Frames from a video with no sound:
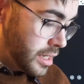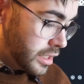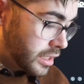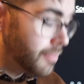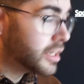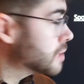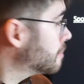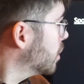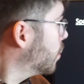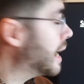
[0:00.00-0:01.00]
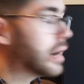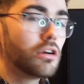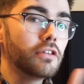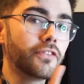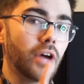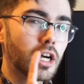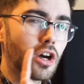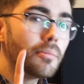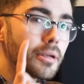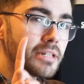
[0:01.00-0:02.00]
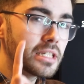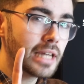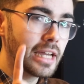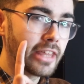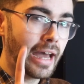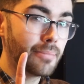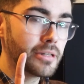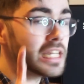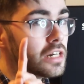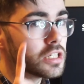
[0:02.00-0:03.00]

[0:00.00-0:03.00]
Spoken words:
something to be aware of, a common mistake that happens here,